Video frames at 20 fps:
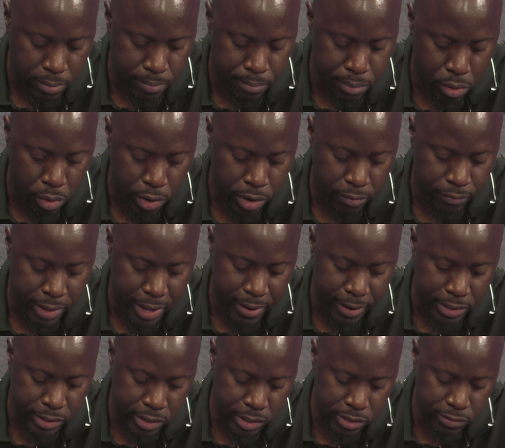the Board of
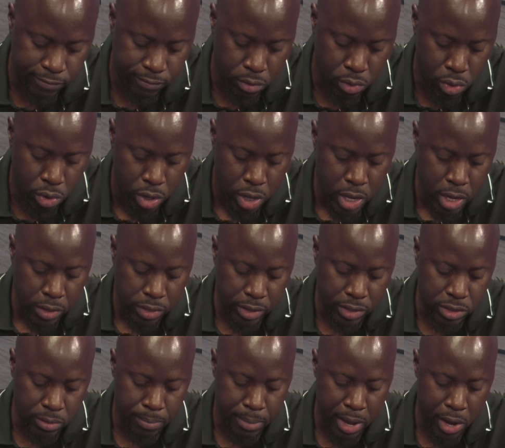Directors for
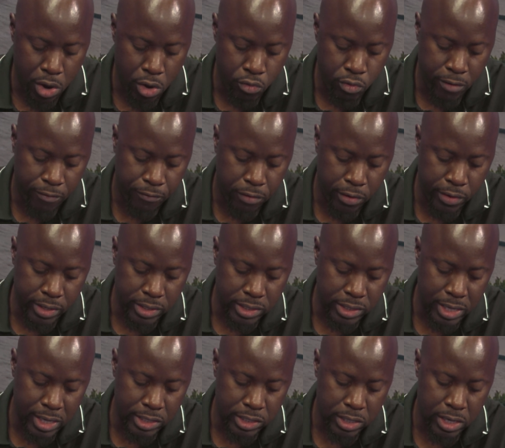the Tobago
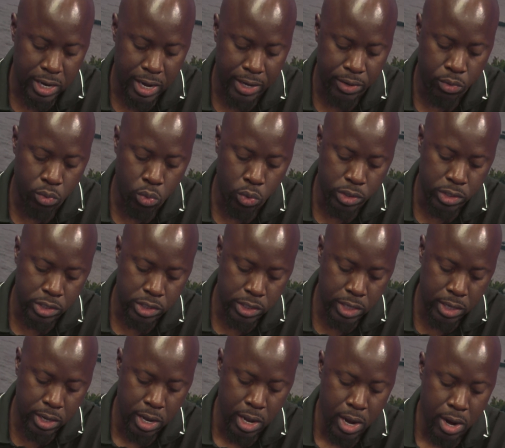Reforestation and
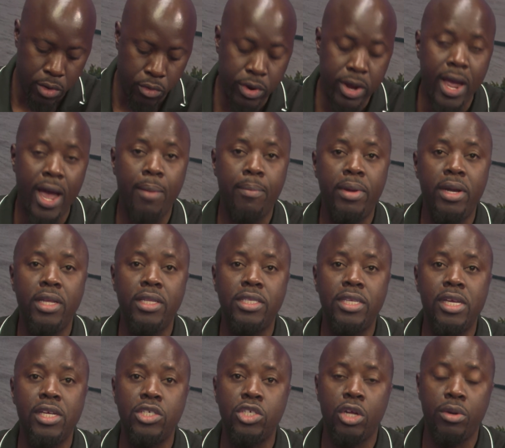Watershed
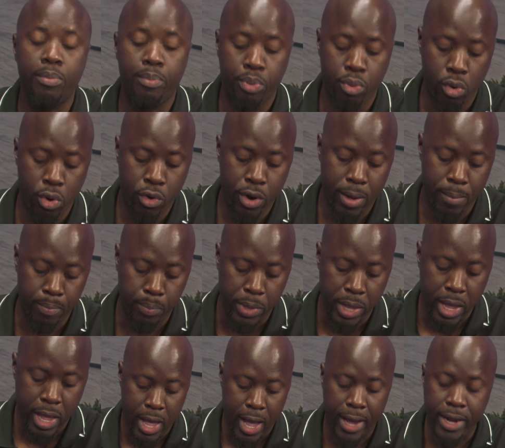Rehabilitation Program.
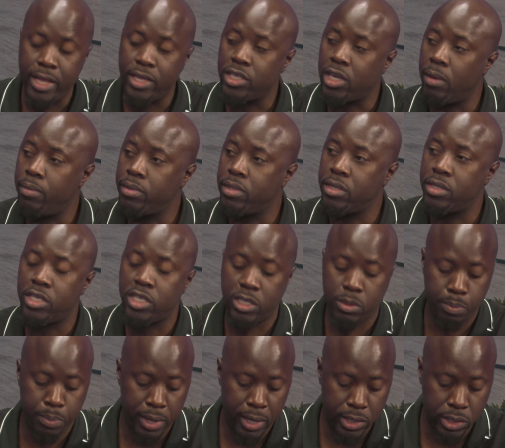And he's come to
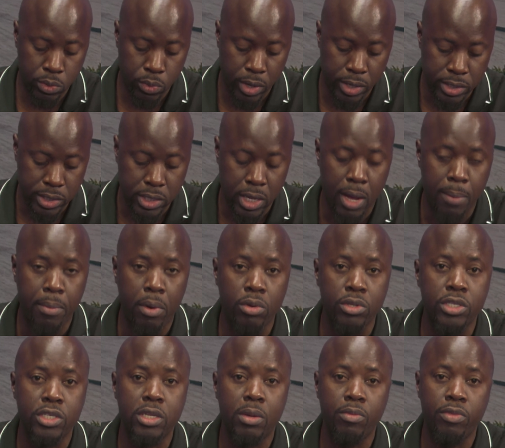speak to us
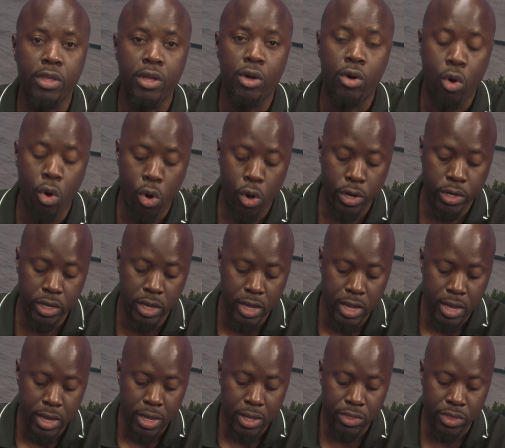about something called
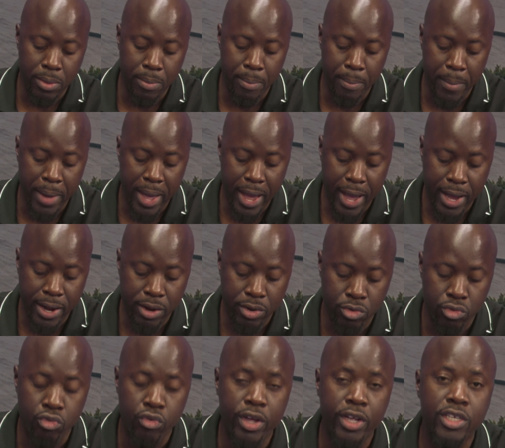the Main
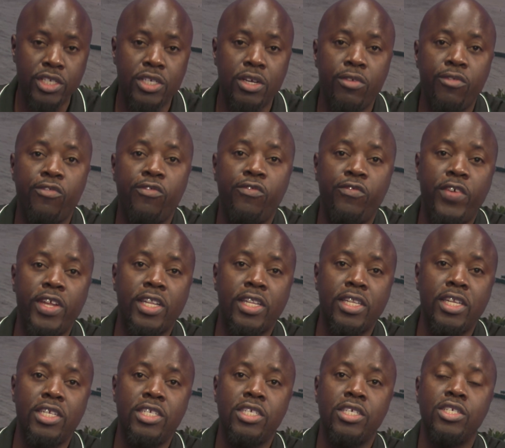Ridge
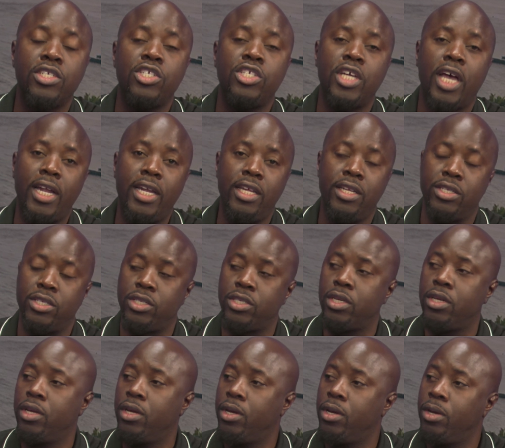Fitness
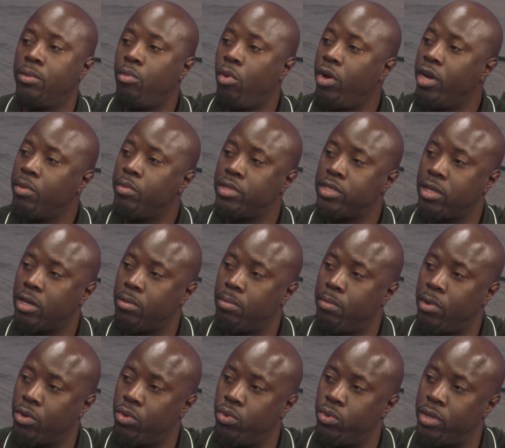Challenge. Good morning, Mr.
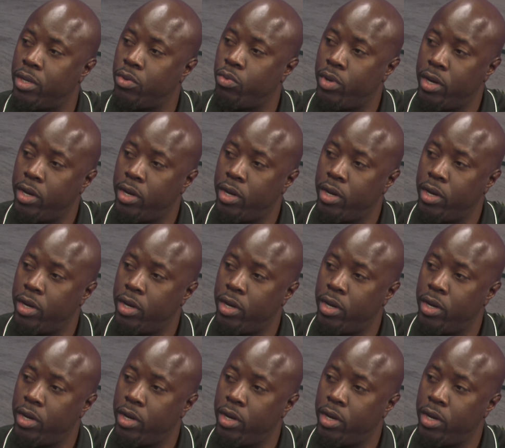McCoon, and